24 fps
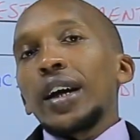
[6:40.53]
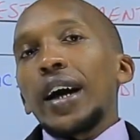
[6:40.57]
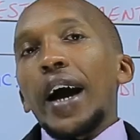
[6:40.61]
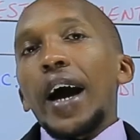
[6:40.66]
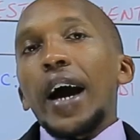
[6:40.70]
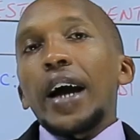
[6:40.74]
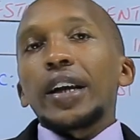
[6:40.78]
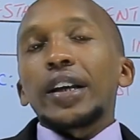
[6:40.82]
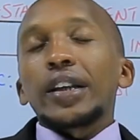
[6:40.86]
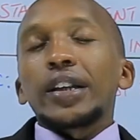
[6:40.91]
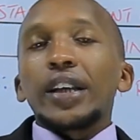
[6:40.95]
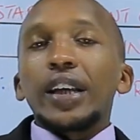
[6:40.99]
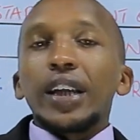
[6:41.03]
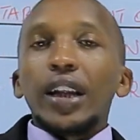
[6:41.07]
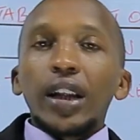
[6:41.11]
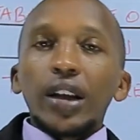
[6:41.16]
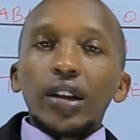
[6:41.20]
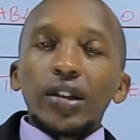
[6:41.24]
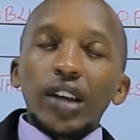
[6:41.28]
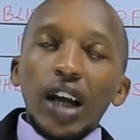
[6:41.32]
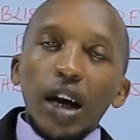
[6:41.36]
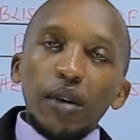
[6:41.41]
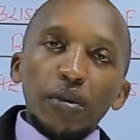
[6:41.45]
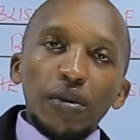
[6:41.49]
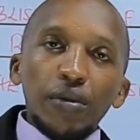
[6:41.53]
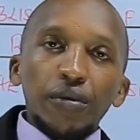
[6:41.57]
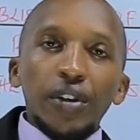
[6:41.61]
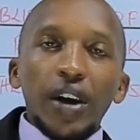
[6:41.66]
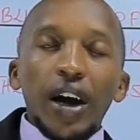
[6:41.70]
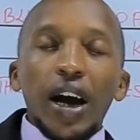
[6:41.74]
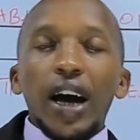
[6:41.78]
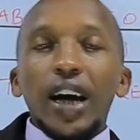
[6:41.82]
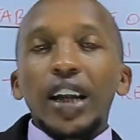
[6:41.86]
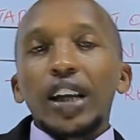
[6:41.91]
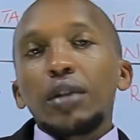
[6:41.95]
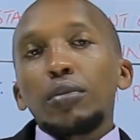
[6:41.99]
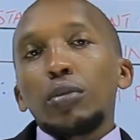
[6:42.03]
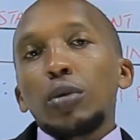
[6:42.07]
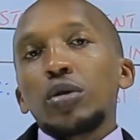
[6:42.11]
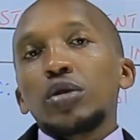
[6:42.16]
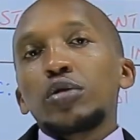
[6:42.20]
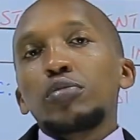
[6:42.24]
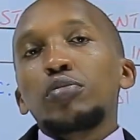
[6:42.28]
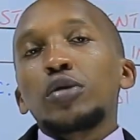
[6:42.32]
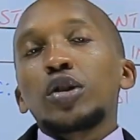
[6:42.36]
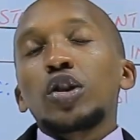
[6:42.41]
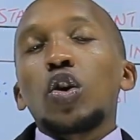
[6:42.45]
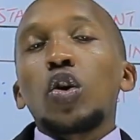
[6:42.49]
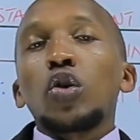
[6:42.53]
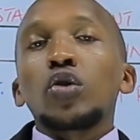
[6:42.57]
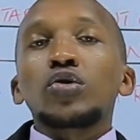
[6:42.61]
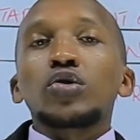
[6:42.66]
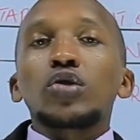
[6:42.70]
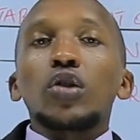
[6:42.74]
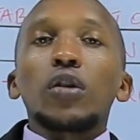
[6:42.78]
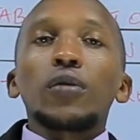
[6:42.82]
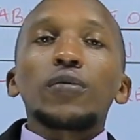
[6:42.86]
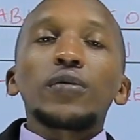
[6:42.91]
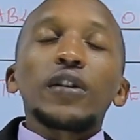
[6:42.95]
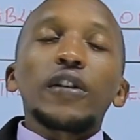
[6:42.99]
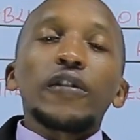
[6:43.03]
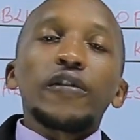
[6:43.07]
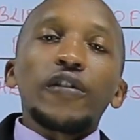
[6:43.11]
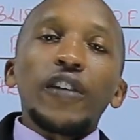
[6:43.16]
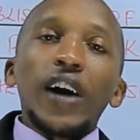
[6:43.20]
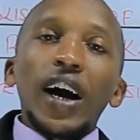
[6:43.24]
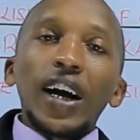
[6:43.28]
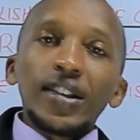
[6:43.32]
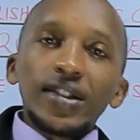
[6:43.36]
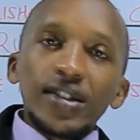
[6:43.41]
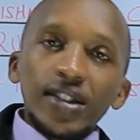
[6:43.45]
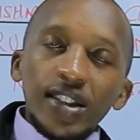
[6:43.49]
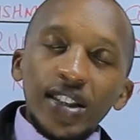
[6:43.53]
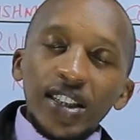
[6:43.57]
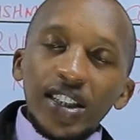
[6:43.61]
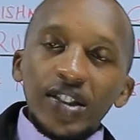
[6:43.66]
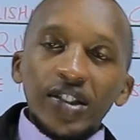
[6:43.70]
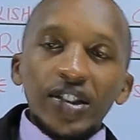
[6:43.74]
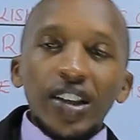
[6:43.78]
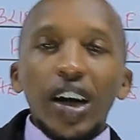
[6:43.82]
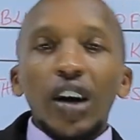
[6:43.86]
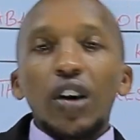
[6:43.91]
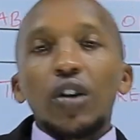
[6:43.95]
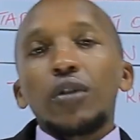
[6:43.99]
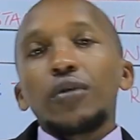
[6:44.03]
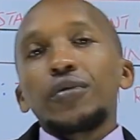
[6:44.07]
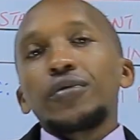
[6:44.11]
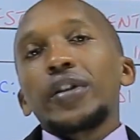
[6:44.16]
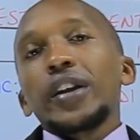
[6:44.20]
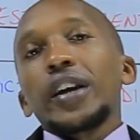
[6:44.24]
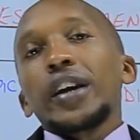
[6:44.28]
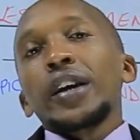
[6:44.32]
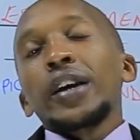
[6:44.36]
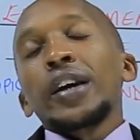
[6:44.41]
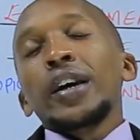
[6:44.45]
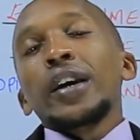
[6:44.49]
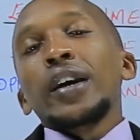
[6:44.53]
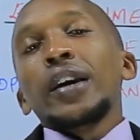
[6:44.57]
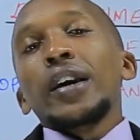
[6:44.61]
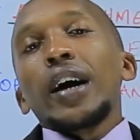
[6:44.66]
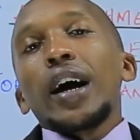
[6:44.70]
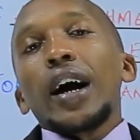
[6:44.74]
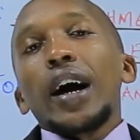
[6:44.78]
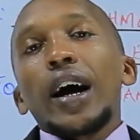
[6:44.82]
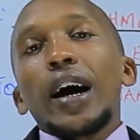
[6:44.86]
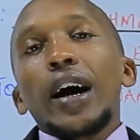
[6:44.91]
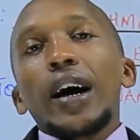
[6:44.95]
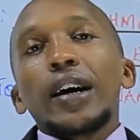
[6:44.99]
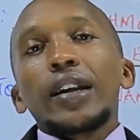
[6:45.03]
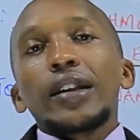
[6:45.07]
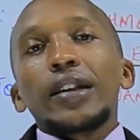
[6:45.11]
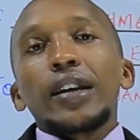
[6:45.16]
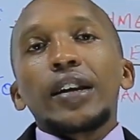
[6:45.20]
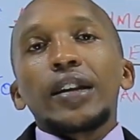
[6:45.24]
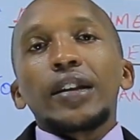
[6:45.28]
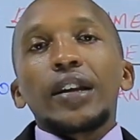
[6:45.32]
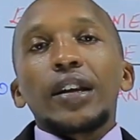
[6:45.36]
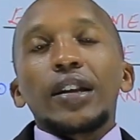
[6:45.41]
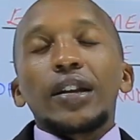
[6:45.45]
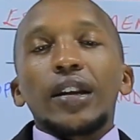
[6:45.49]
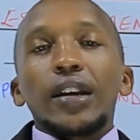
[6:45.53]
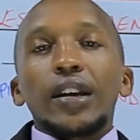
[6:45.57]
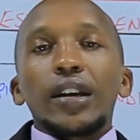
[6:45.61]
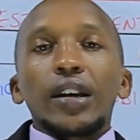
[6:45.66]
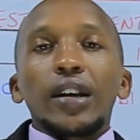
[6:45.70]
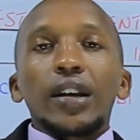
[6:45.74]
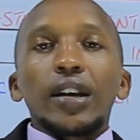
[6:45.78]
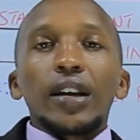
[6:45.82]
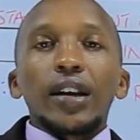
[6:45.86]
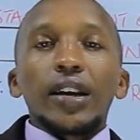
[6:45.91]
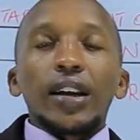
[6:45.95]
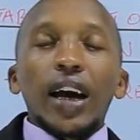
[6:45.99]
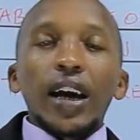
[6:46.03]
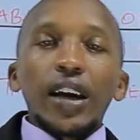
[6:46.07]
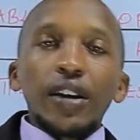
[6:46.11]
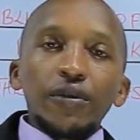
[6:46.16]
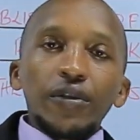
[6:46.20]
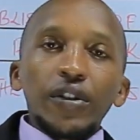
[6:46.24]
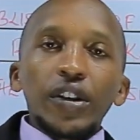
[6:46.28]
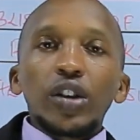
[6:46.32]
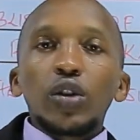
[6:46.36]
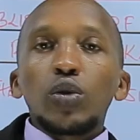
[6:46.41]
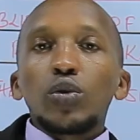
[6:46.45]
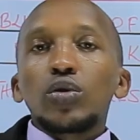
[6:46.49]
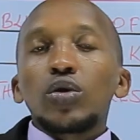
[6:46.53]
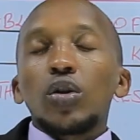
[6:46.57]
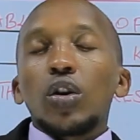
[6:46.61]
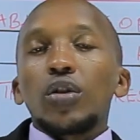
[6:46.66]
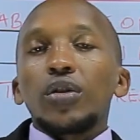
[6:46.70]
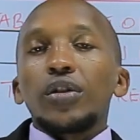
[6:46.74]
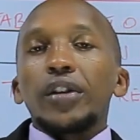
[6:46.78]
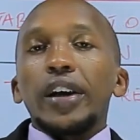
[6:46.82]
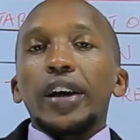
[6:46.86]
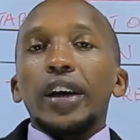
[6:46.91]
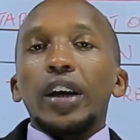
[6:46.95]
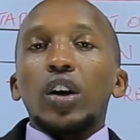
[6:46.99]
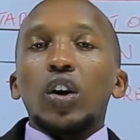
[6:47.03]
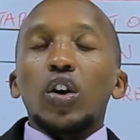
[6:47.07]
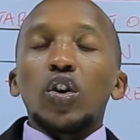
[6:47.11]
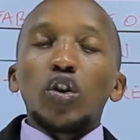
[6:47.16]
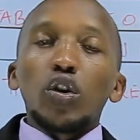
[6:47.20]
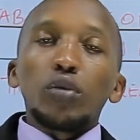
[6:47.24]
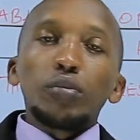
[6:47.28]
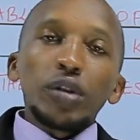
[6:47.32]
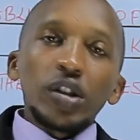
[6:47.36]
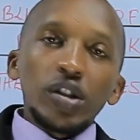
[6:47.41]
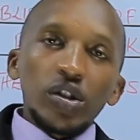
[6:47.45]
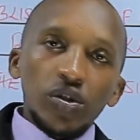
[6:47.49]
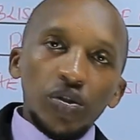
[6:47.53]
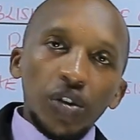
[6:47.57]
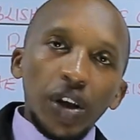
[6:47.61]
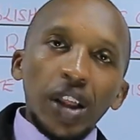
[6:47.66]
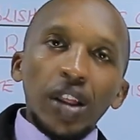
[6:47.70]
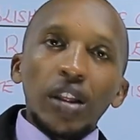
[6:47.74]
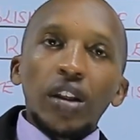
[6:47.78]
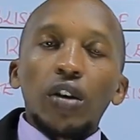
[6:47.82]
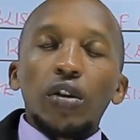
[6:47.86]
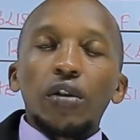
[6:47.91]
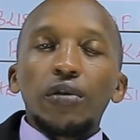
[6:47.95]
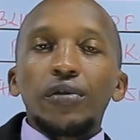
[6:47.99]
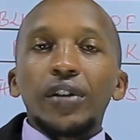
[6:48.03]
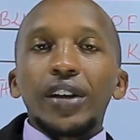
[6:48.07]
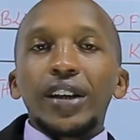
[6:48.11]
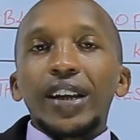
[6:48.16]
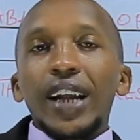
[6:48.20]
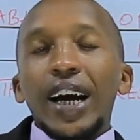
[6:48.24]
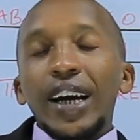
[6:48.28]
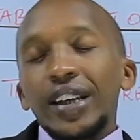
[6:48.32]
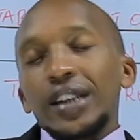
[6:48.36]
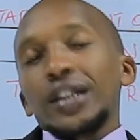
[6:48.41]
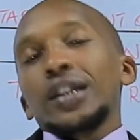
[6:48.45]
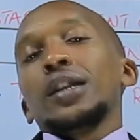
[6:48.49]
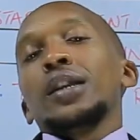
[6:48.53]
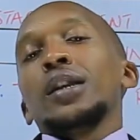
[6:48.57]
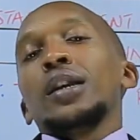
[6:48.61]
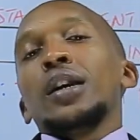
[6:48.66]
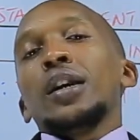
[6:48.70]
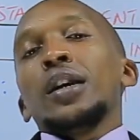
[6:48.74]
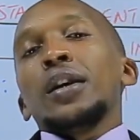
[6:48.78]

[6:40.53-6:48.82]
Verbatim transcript: and killing some of the animals because of the vast nature of the, uh, the, the, the, livelihood or the economic strength of the Nandi.